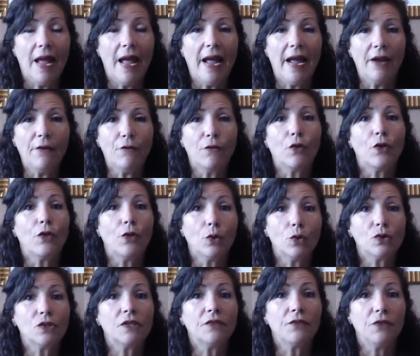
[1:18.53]
And for
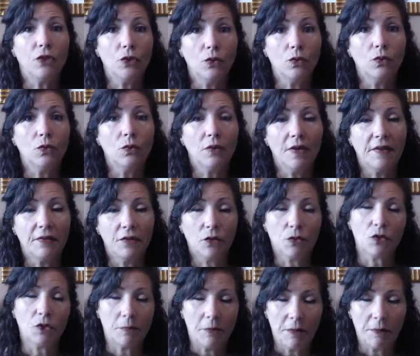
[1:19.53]
those of you and
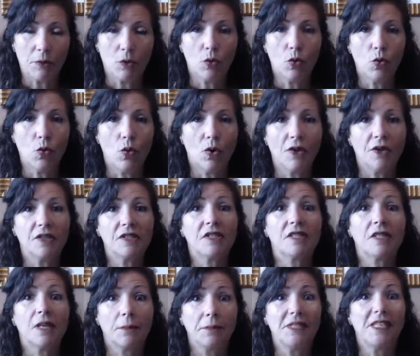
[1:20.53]
those people who are
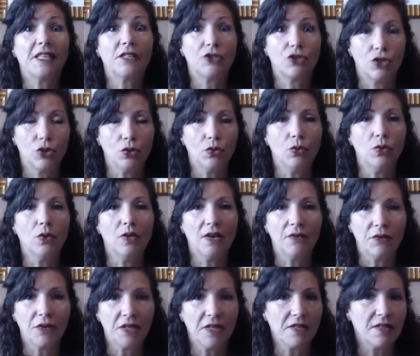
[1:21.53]
subject to
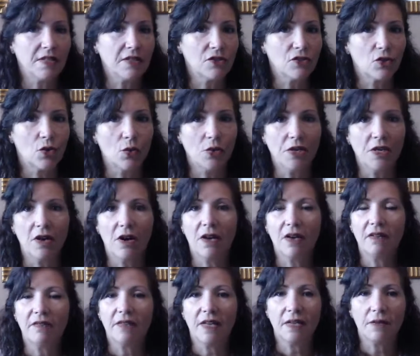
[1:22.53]
everything that is going
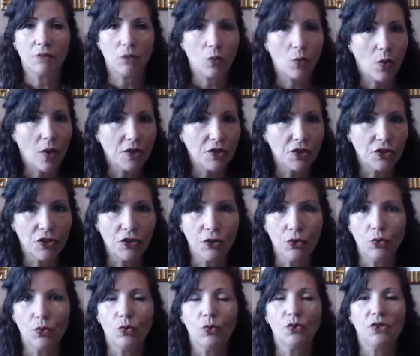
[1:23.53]
on and that watch the
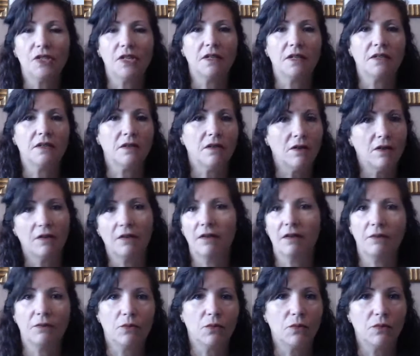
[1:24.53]
news and
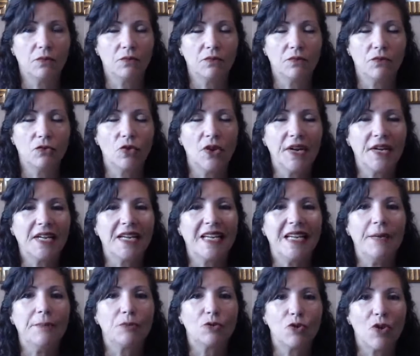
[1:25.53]
trying to
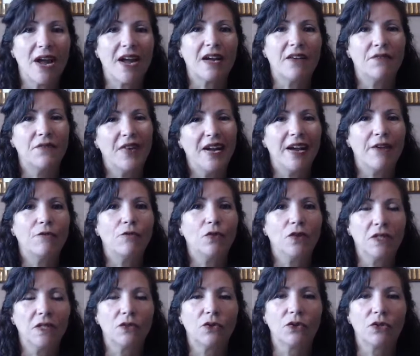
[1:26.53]
keep track of
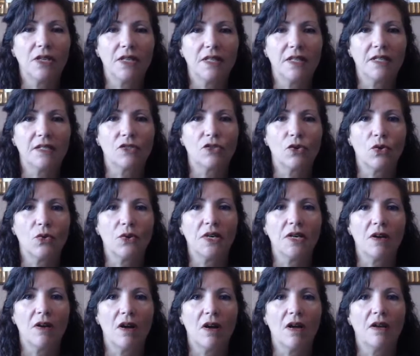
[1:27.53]
every little thing that is
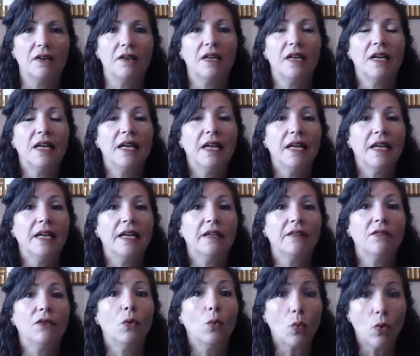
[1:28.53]
going on
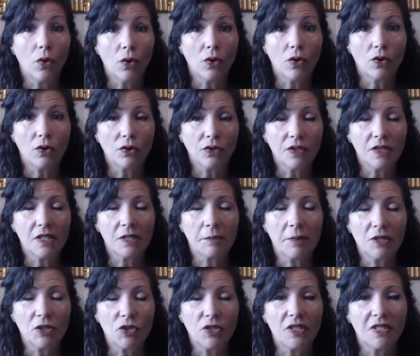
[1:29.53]
in the world,
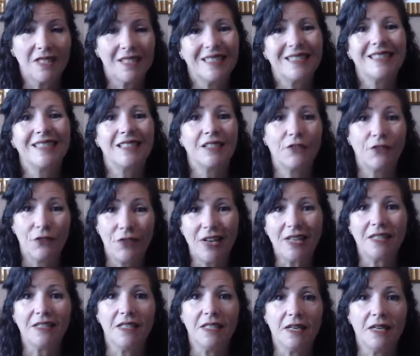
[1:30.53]
especially since it's
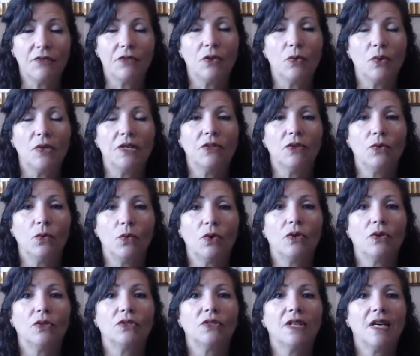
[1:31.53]
affecting everyone in the
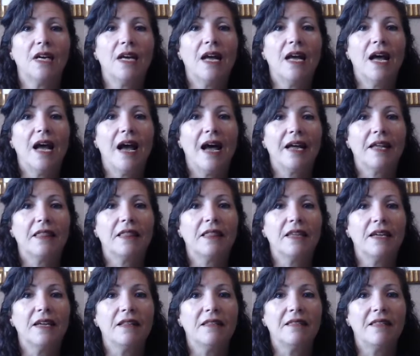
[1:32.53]
world, I
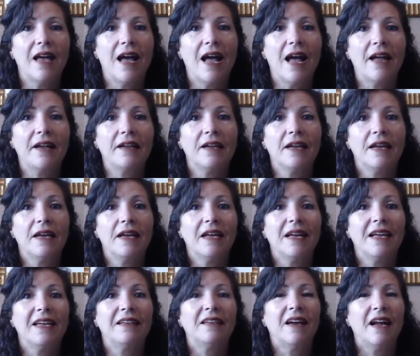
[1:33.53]
think that
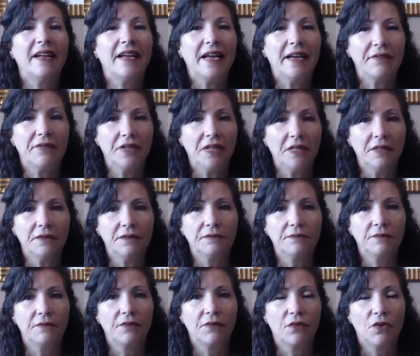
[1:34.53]
it got heavy
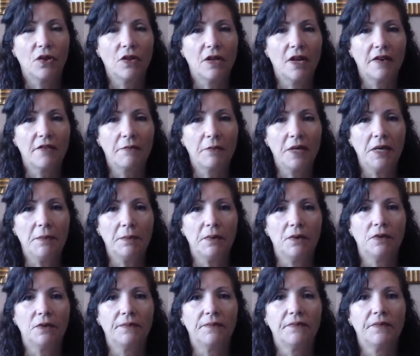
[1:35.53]
for a lot of
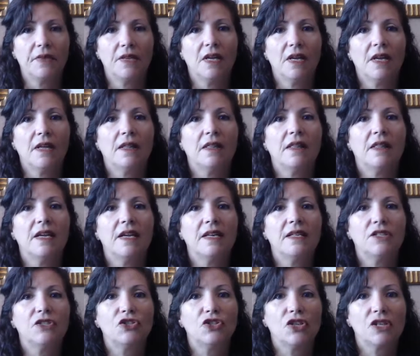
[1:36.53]
people.
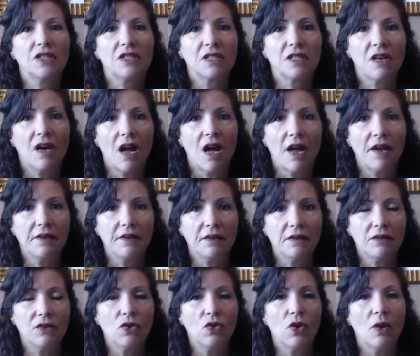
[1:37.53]
Things just got,
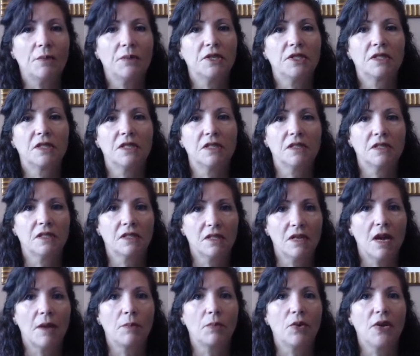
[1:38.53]
I'm just going to
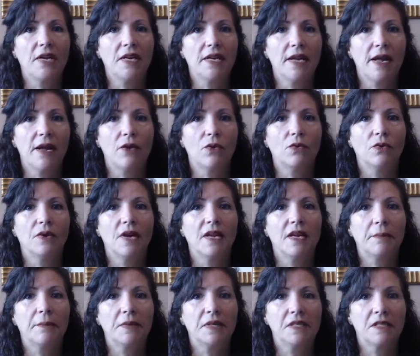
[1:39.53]
stop right now
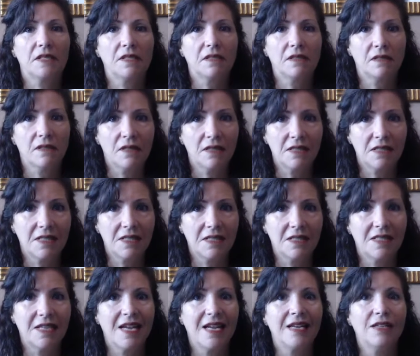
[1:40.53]
and I'm going to
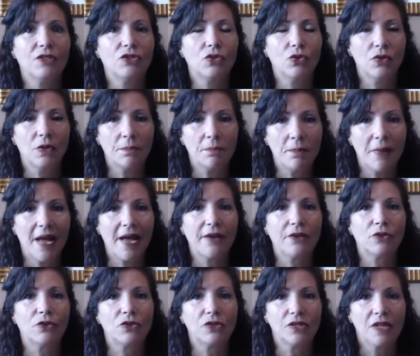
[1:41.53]
attend to the
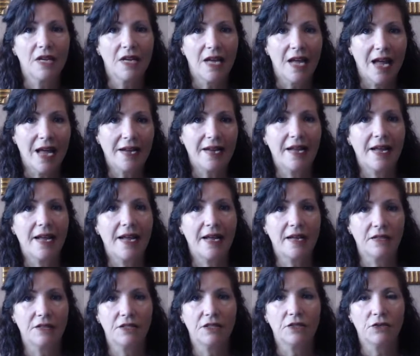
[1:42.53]
matters at
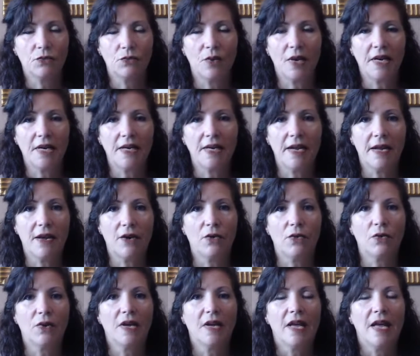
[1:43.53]
hand right
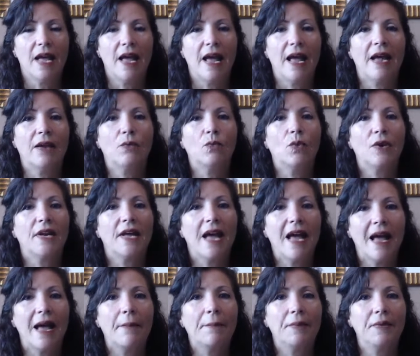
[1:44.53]
now. And what
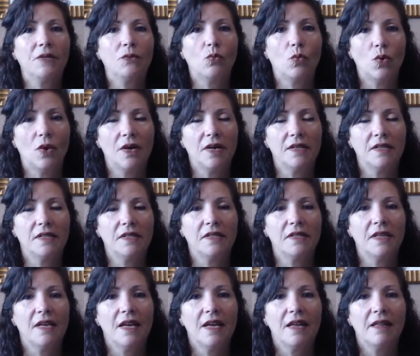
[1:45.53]
happened
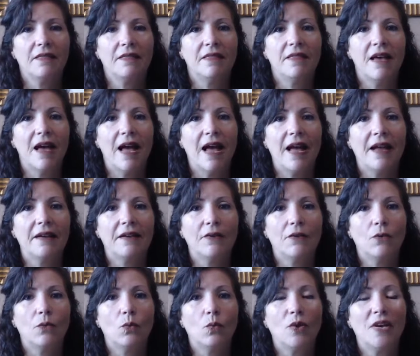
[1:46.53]
was
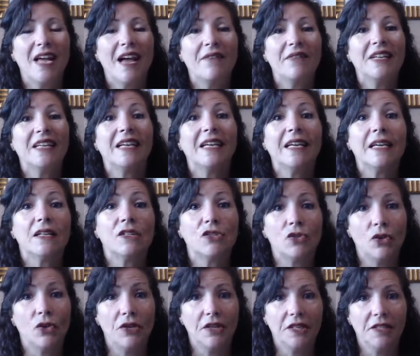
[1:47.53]
that we haven't
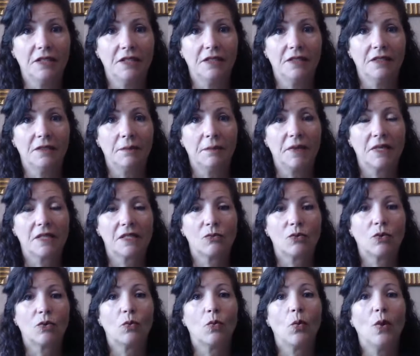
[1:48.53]
kickstarted
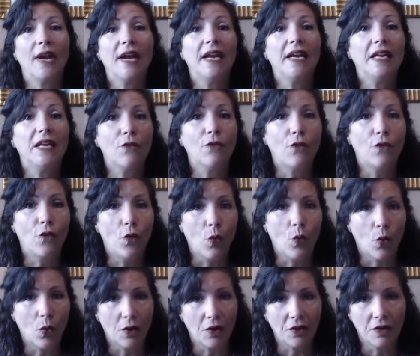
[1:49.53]
because we're waiting
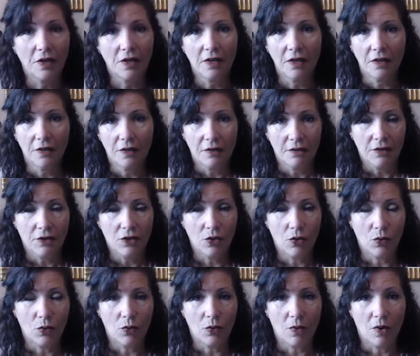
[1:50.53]
for,
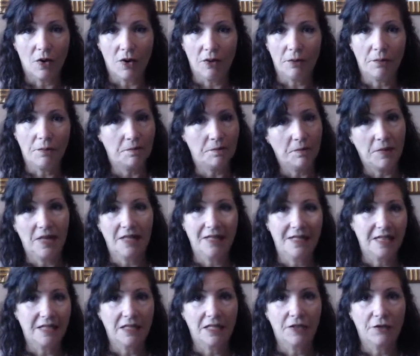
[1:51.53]
our
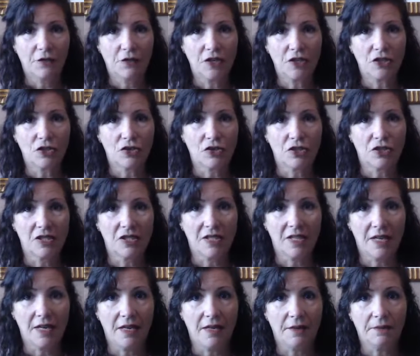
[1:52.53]
elected officials to
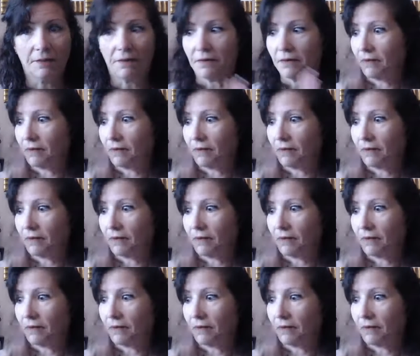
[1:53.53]
say,